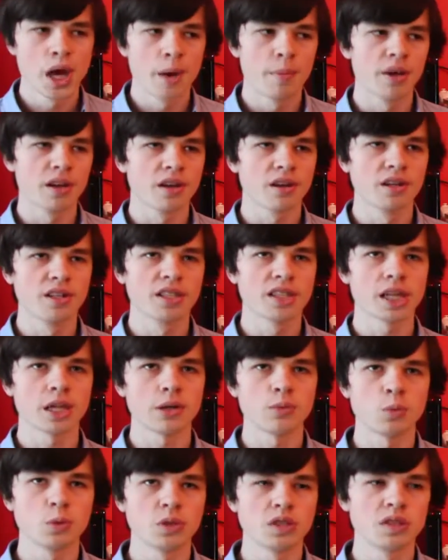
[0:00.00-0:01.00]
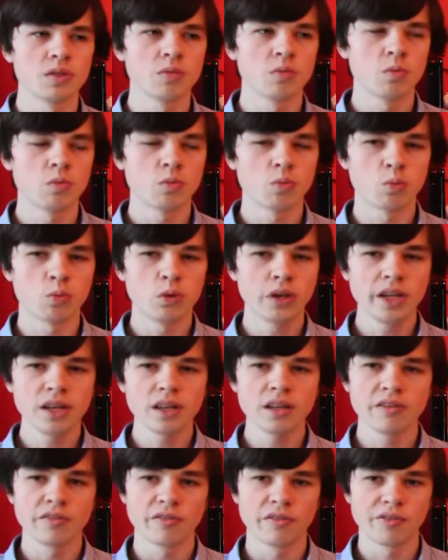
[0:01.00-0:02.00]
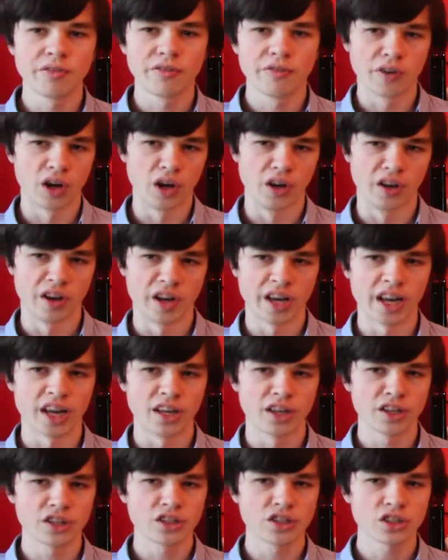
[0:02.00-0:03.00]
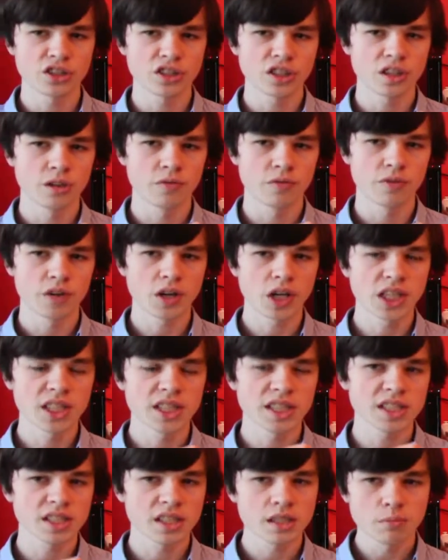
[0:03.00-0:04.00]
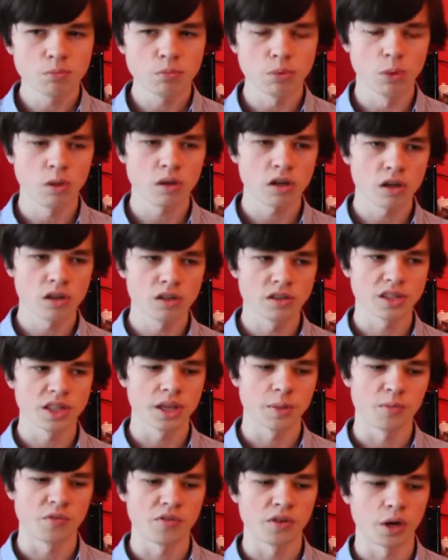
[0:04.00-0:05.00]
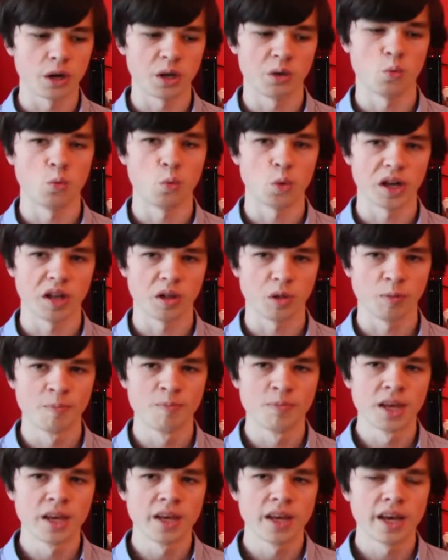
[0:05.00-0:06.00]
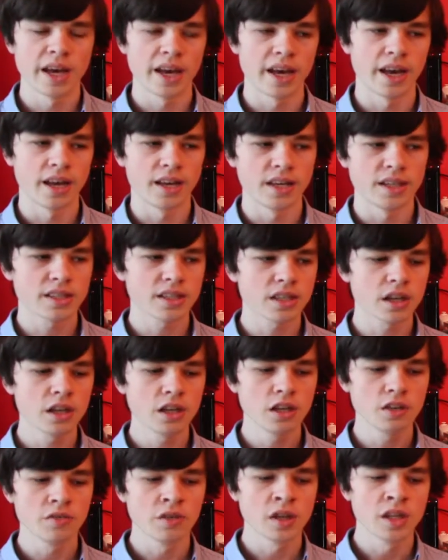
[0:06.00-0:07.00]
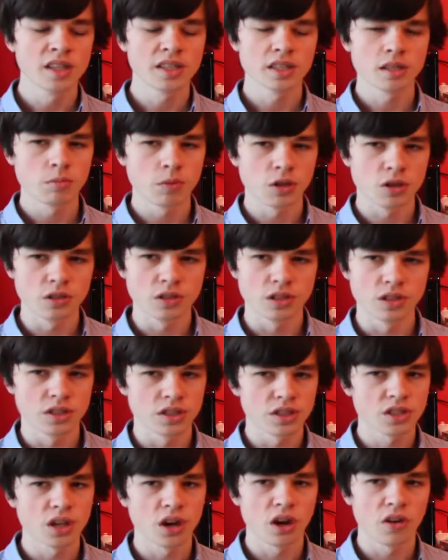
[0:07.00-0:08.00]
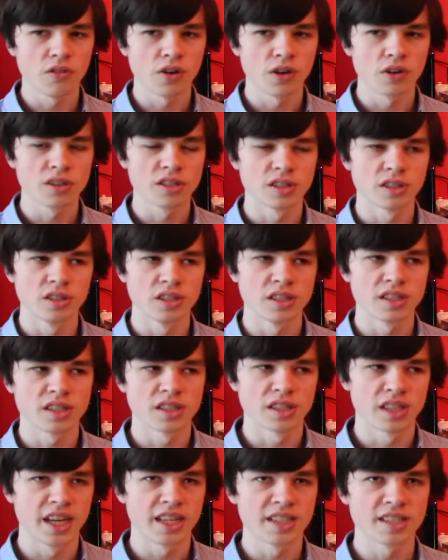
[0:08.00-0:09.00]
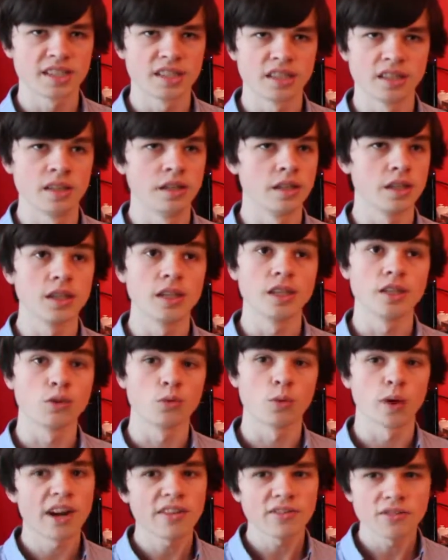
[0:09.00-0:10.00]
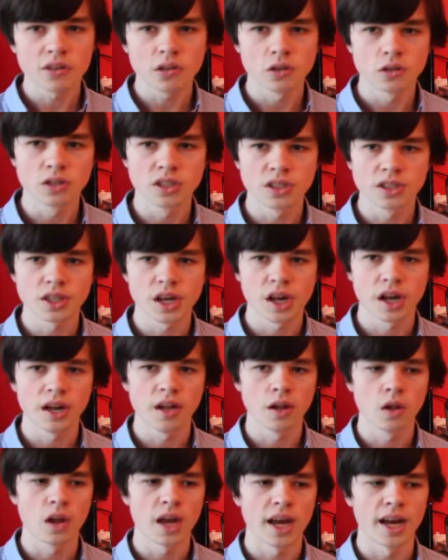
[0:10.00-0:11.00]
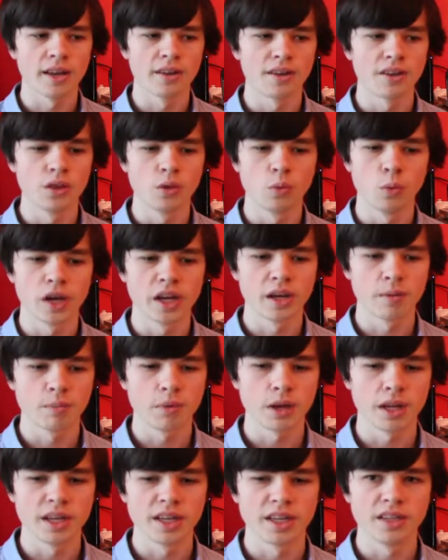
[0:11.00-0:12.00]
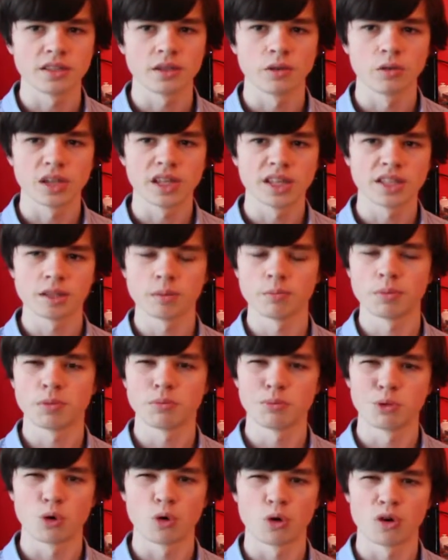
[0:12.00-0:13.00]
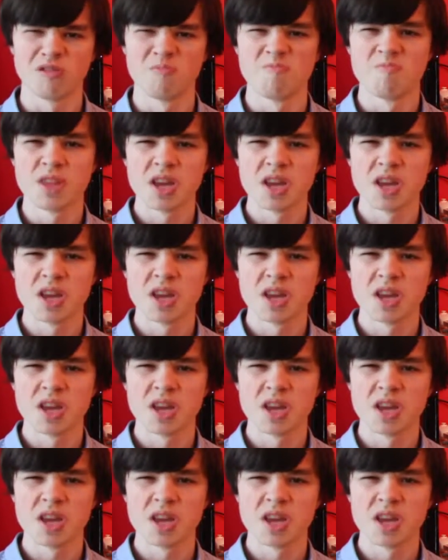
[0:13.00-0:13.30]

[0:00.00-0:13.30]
because it was really fun, and it just did a very simple concept very well. Uh, it's kind of similar to Star Fox on the SNES uh, in graphical style and in the way it plays, only it's a bit more